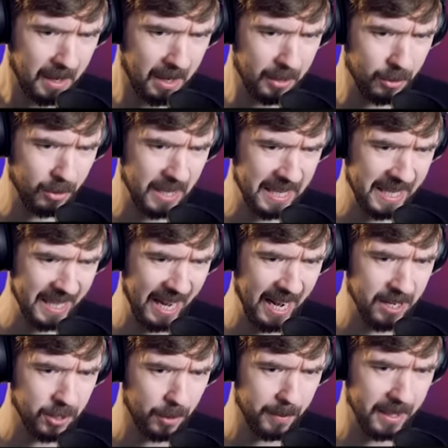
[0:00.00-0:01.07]
Are you like an
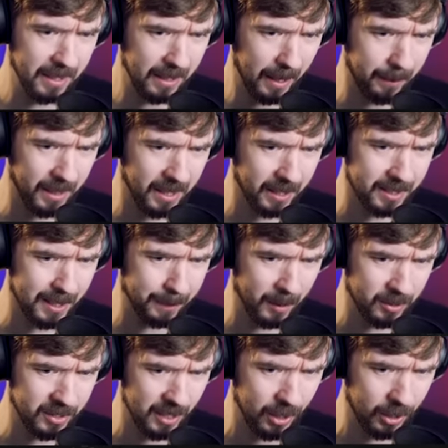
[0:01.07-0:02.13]
Enderman? Am I not
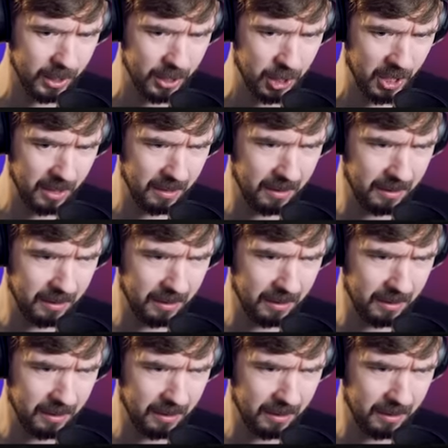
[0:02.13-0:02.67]
supposed to look at you?